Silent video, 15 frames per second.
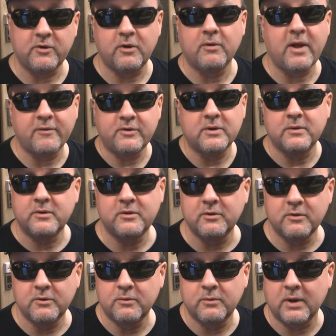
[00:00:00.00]
You don't have to
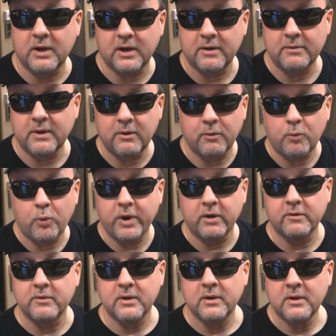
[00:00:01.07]
do
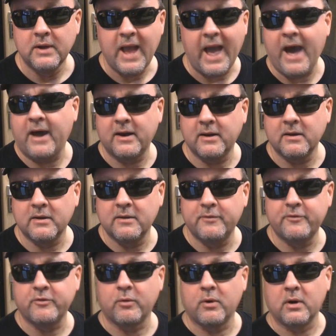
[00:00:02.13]
weird
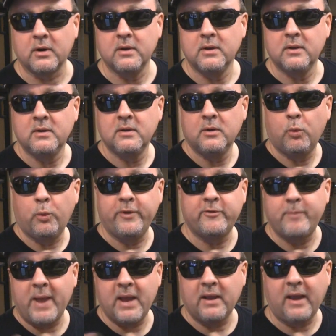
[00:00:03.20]
additives or
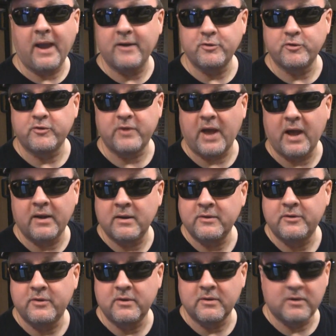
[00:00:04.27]
whiz-bang gadgets to add
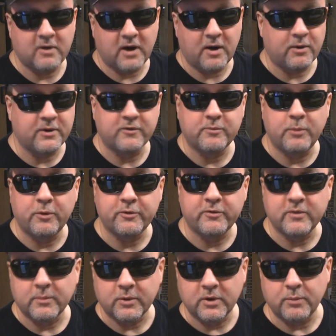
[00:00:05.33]
onto your car, because most
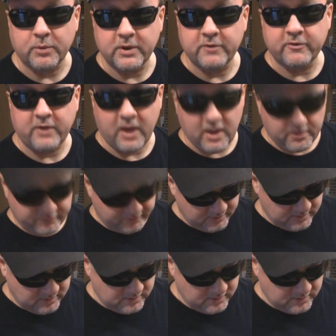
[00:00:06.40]
of them are complete scams.